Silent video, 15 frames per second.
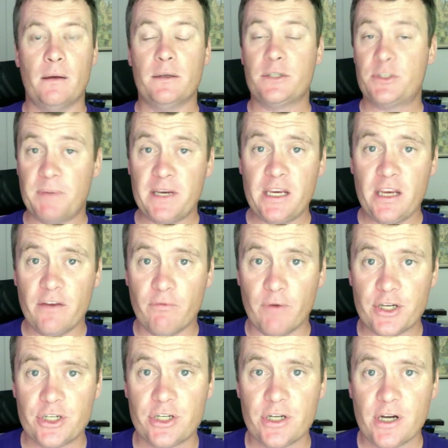Speaking of
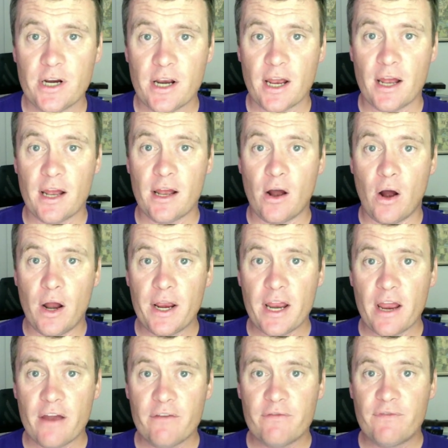which, I have